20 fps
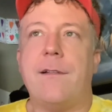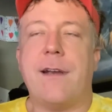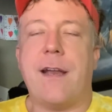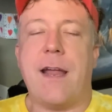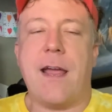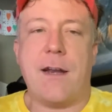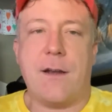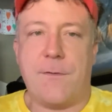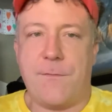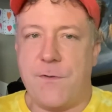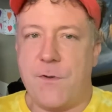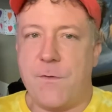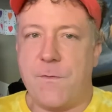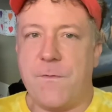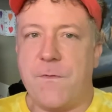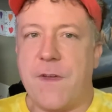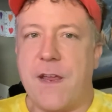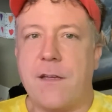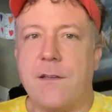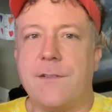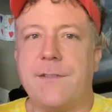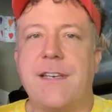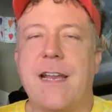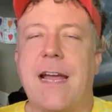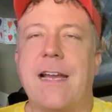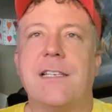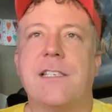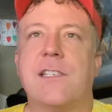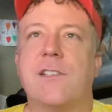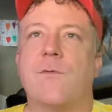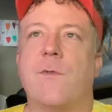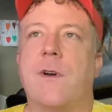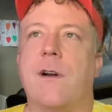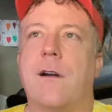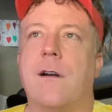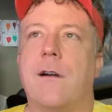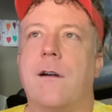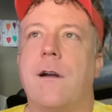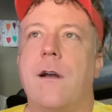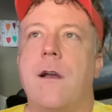and I had a few failed nights
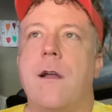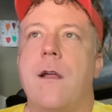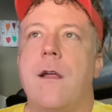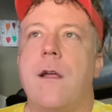where